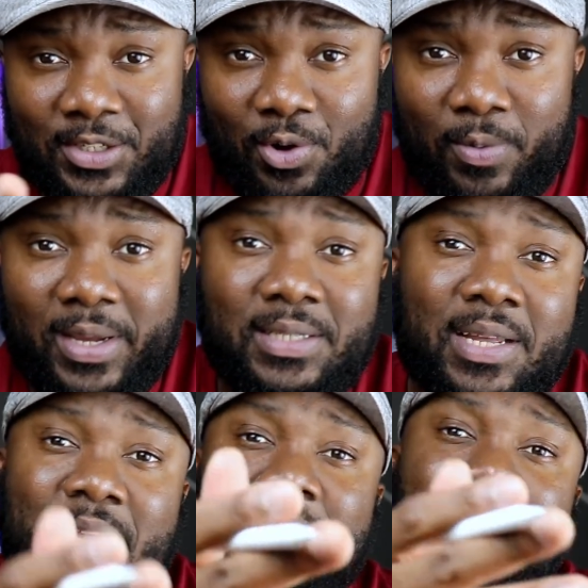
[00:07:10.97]
as
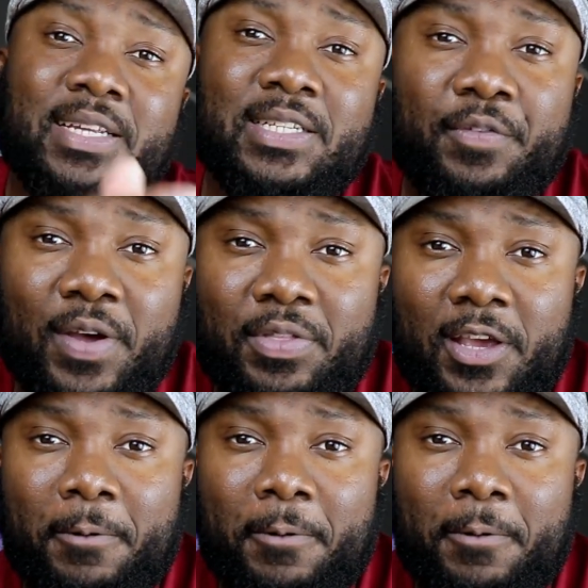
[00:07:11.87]
always, stay safe out there.